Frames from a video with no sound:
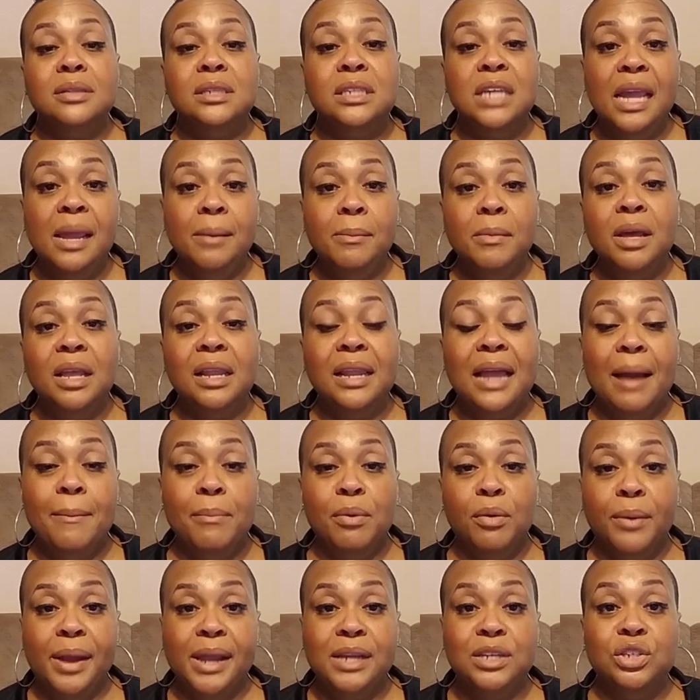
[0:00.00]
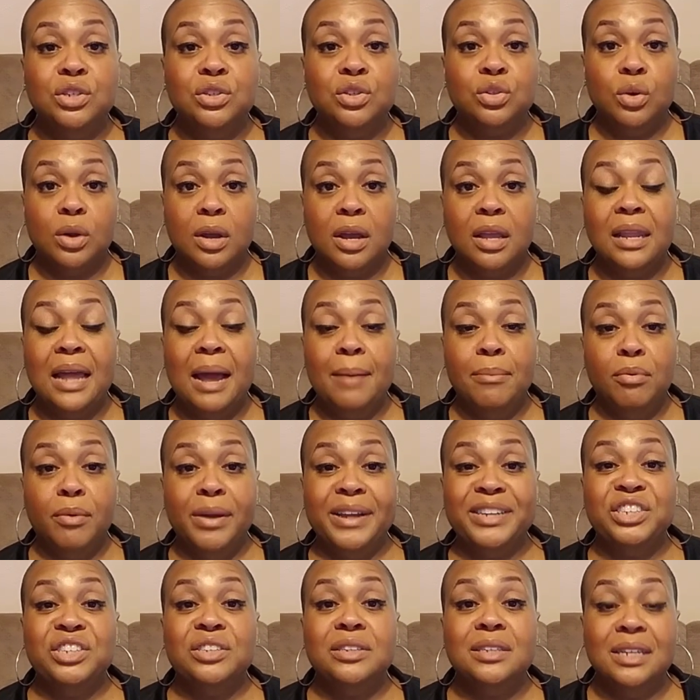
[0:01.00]
team collaborations or
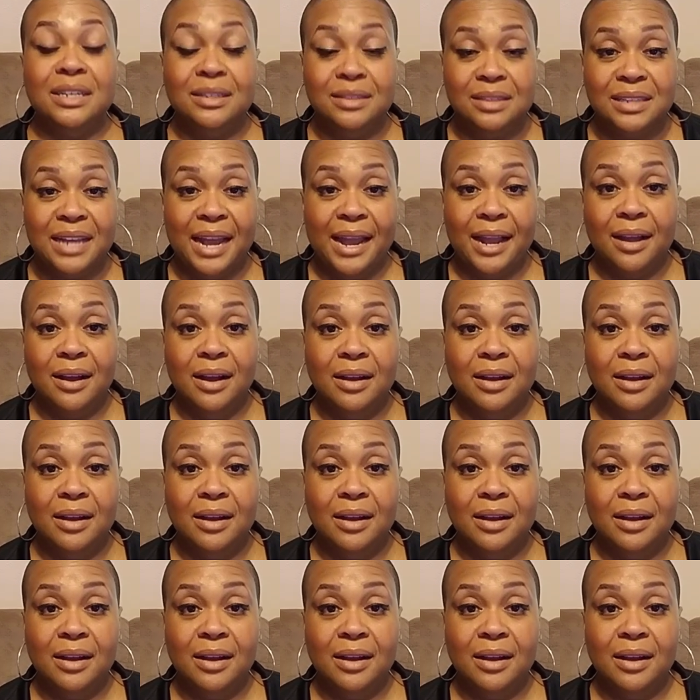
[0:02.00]
collaborations inside